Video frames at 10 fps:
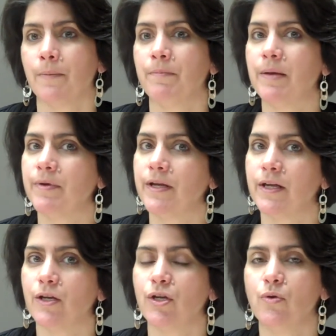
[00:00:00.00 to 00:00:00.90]

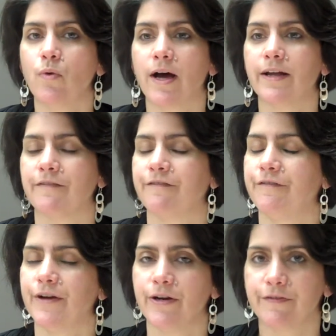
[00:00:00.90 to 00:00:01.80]
Maybe you want it
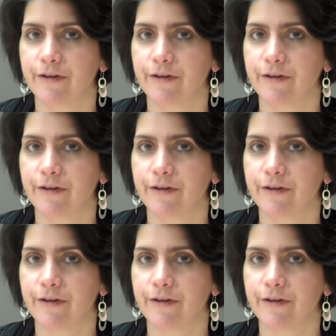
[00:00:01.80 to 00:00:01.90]
very,